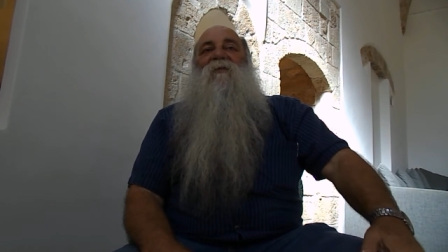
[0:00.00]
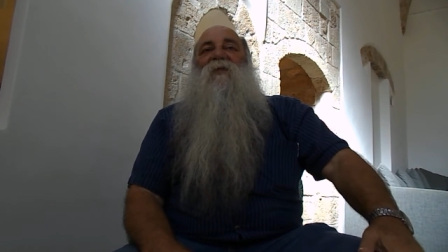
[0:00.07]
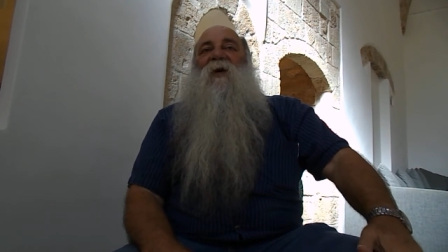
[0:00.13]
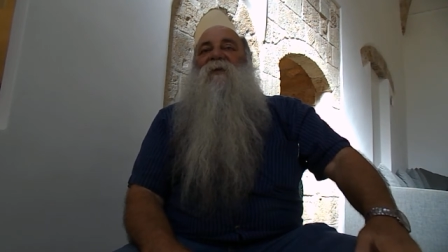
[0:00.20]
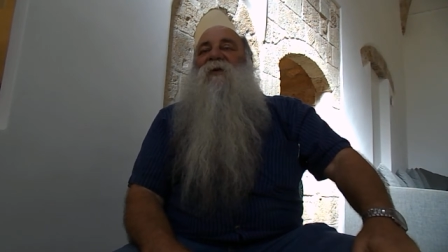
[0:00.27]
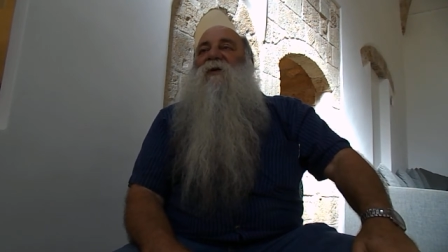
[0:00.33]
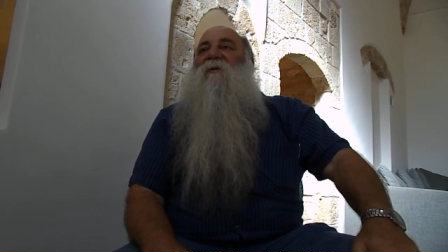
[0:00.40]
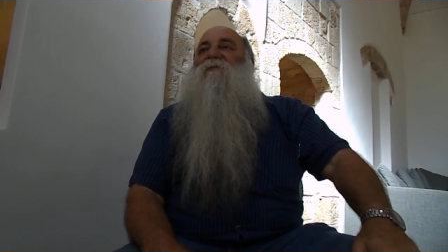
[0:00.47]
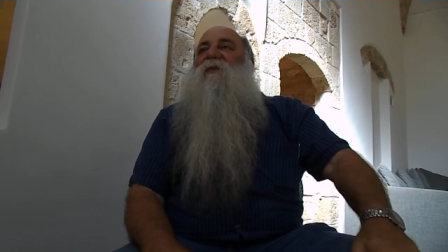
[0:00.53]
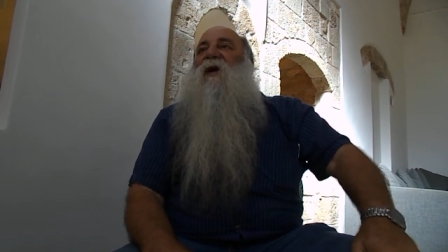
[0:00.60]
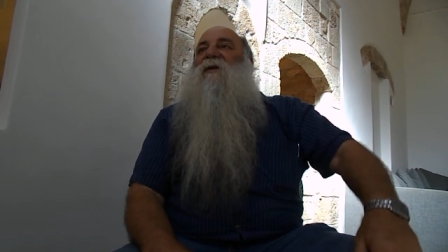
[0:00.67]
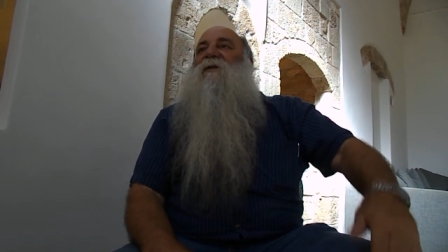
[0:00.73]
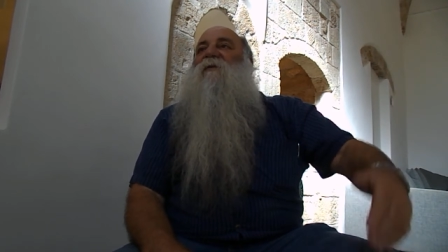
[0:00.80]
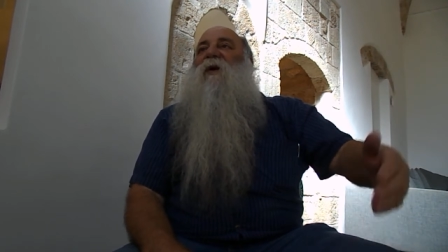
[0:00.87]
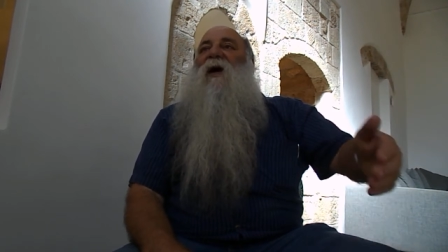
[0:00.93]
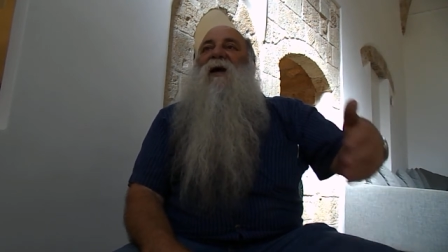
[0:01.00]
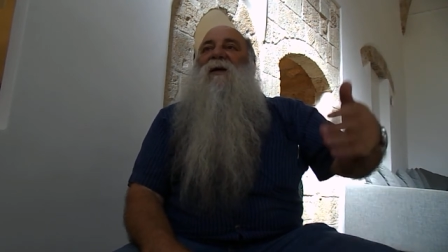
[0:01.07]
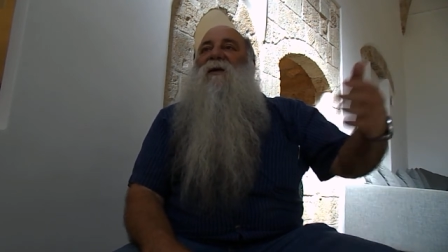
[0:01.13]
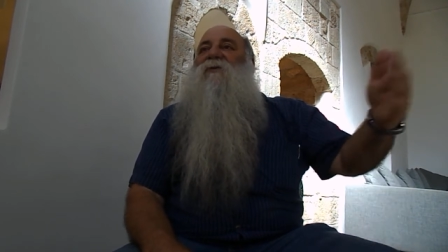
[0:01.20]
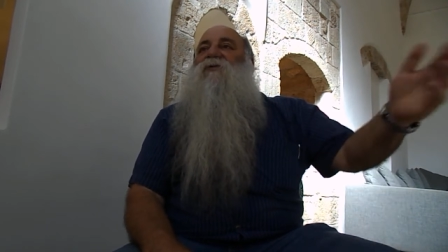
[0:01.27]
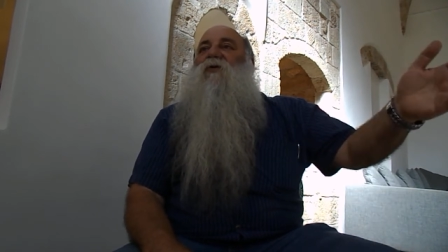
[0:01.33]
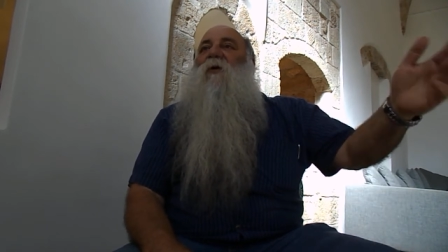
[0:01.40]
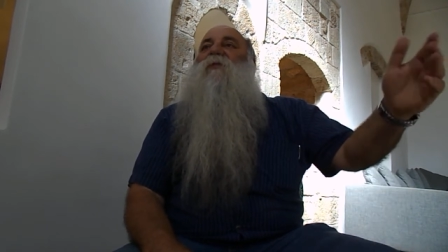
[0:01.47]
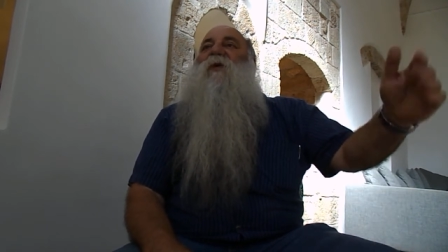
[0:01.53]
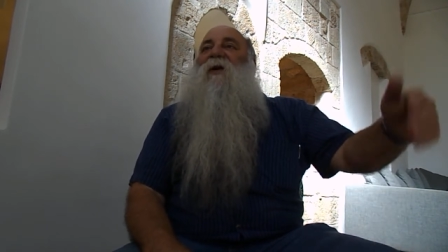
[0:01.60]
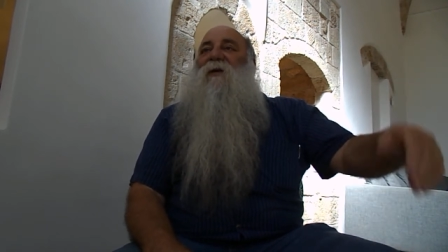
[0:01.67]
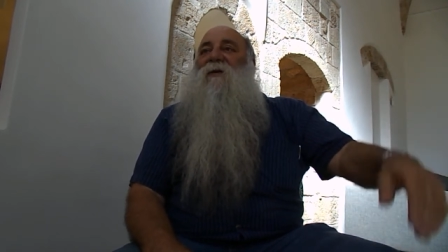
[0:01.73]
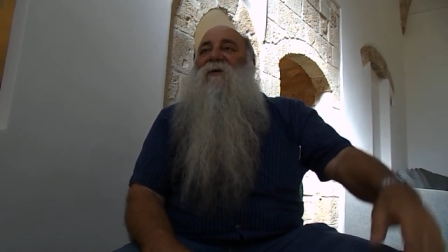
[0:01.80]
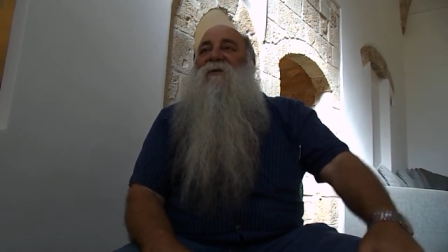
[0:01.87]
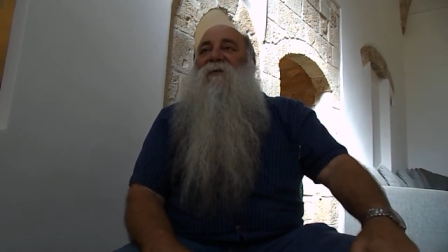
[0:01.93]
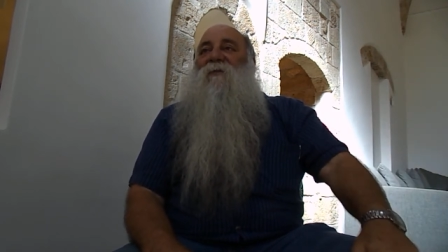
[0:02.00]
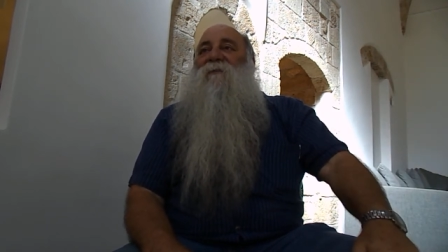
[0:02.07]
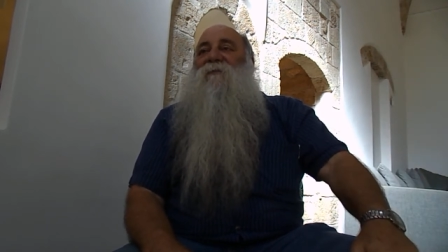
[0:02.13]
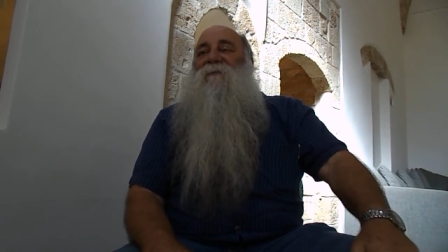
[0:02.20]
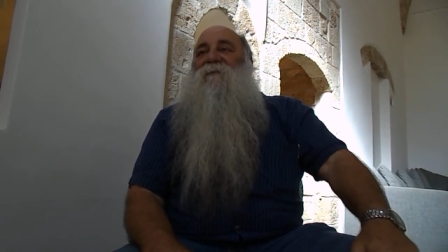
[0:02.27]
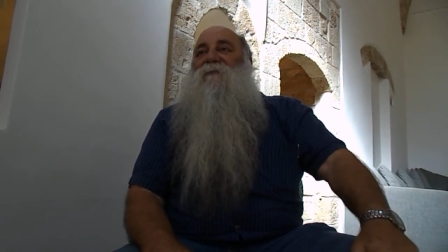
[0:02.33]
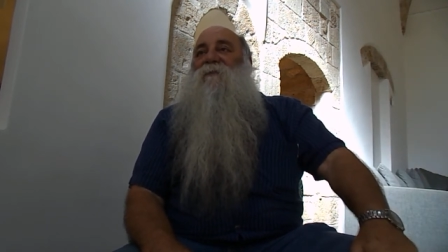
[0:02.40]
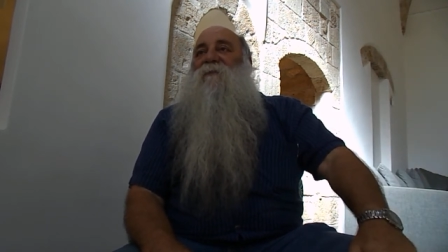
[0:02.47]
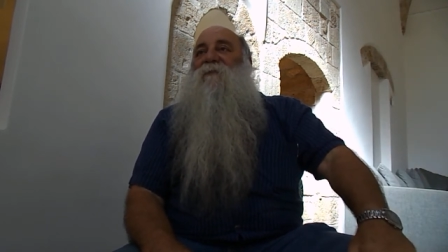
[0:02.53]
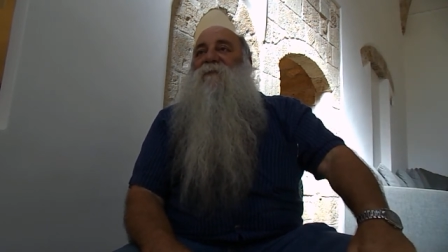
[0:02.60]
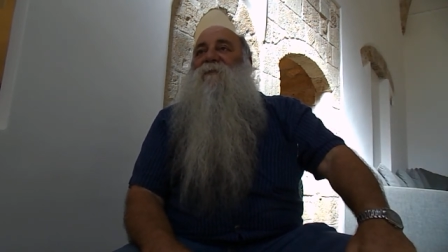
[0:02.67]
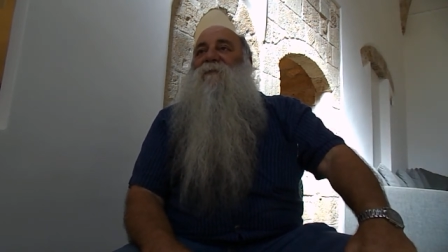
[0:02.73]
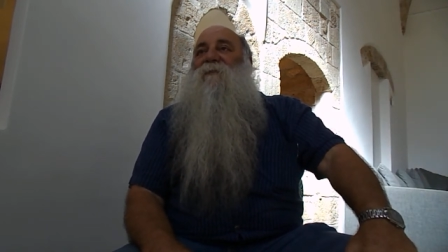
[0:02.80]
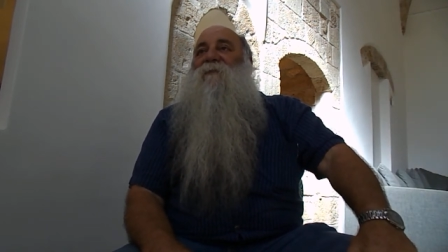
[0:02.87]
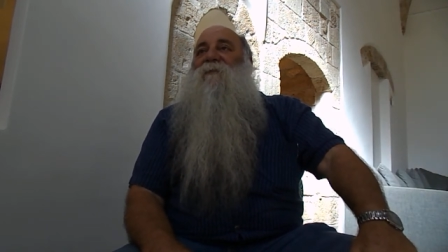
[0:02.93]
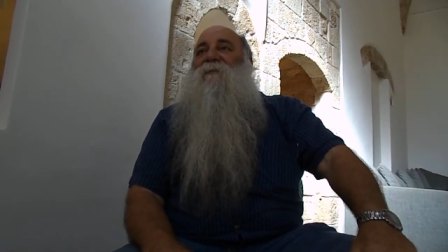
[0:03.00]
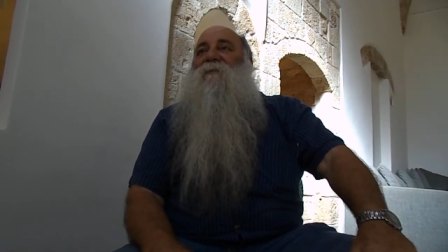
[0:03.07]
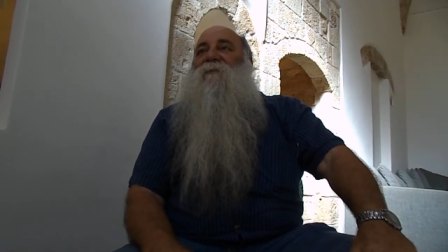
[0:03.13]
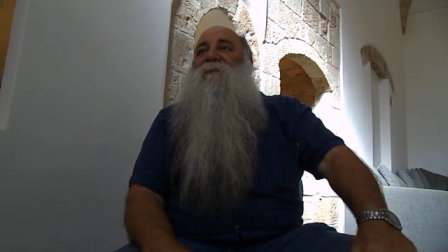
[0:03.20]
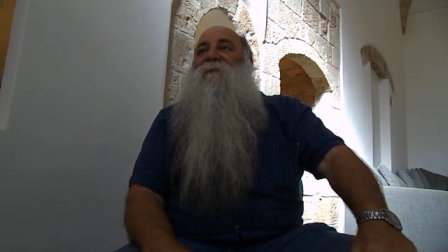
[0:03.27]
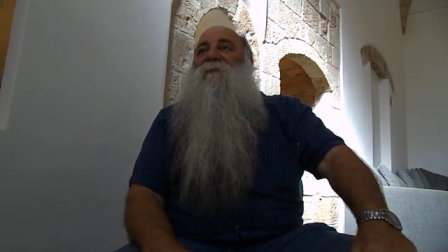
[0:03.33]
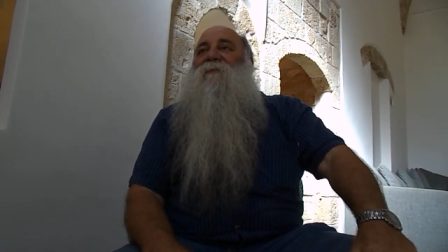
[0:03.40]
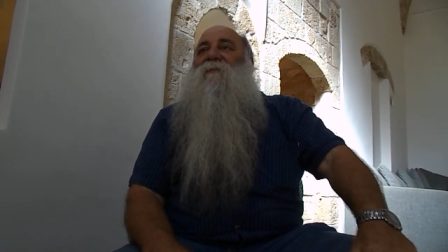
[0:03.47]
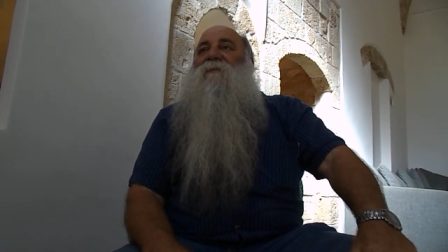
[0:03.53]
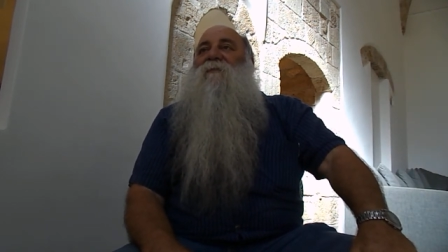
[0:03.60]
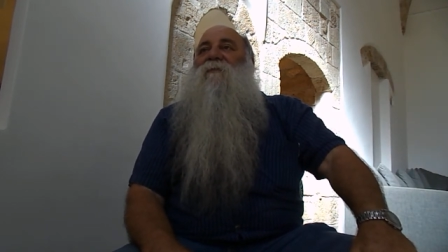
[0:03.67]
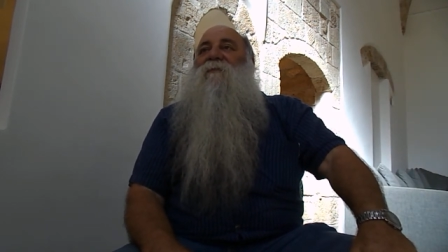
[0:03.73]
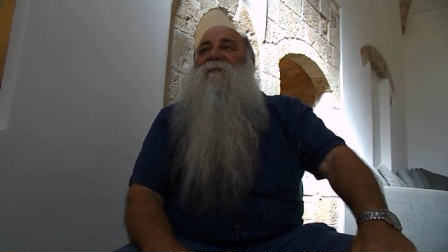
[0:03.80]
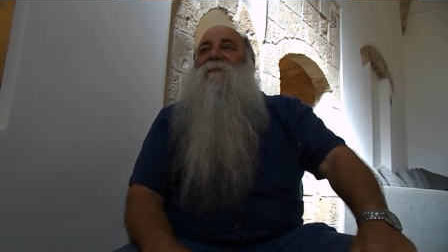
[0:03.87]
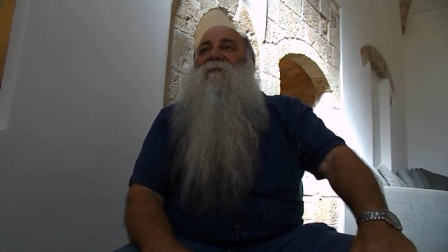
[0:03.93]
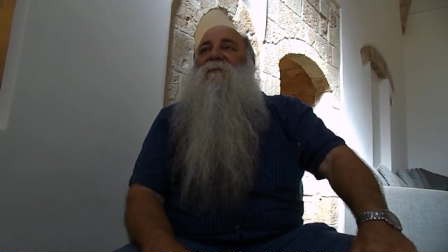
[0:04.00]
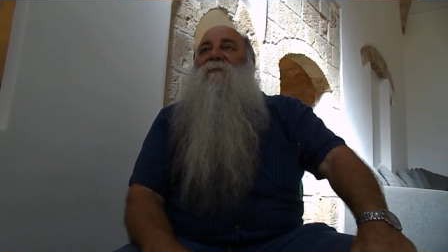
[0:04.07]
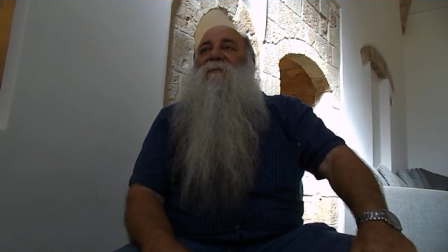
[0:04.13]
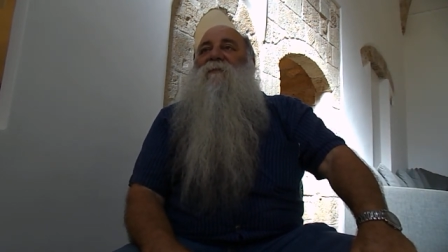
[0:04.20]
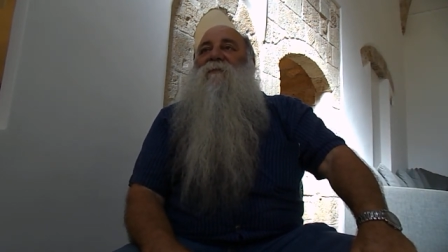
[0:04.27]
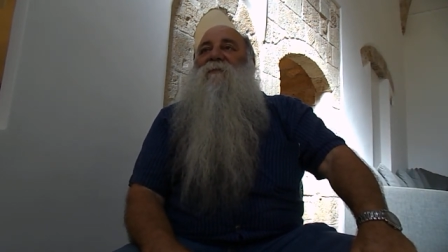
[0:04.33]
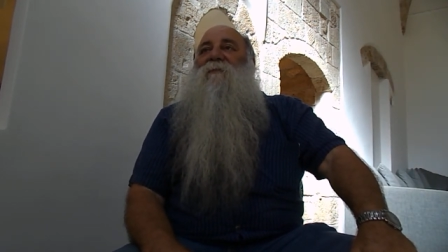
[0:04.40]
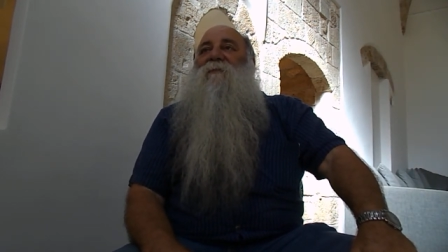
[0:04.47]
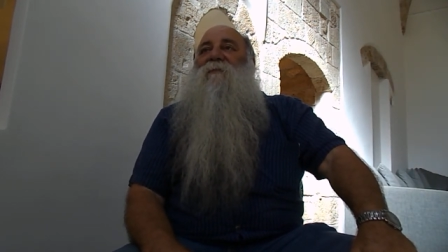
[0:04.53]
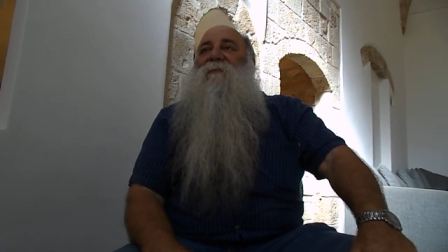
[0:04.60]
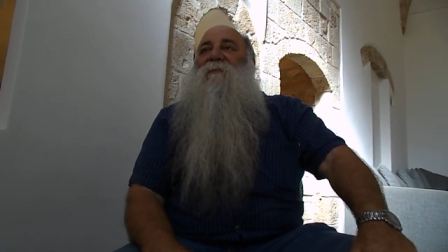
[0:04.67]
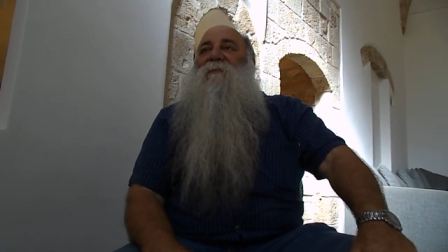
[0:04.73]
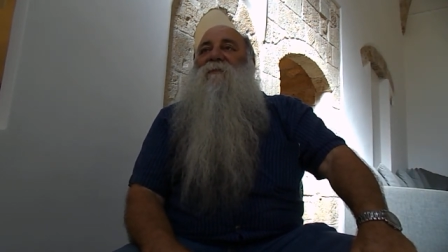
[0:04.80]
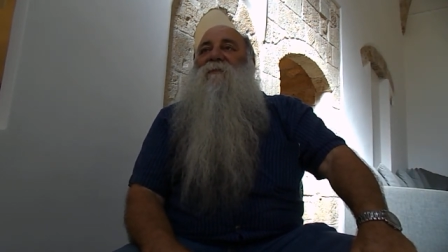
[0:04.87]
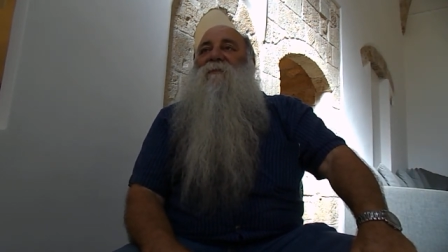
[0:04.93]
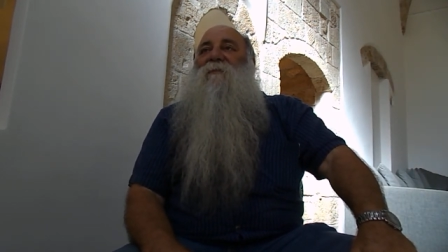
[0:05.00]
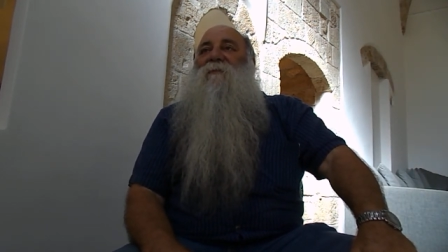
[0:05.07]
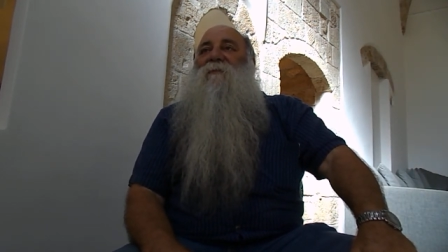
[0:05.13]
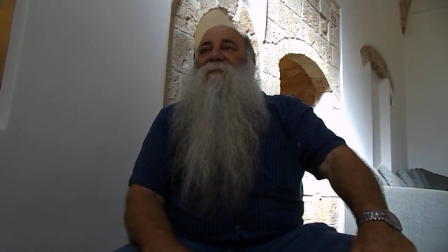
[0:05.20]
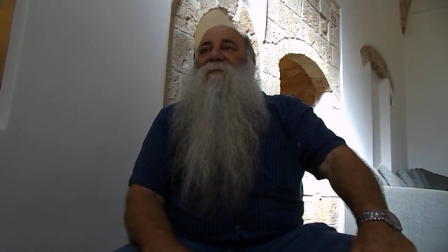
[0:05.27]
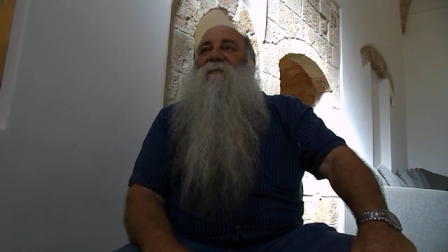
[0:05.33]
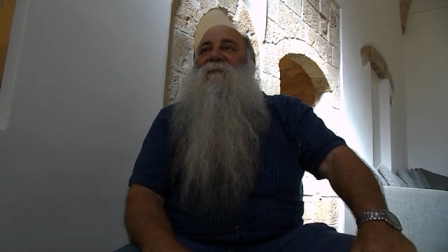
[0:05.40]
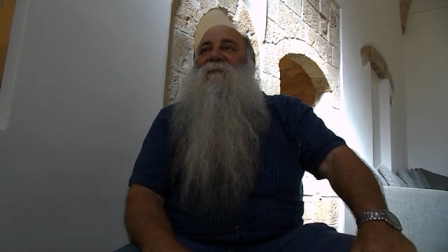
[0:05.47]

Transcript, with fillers: people that pass by and drop in. You know? So, in the case of Uri Buri, it's not normal loyal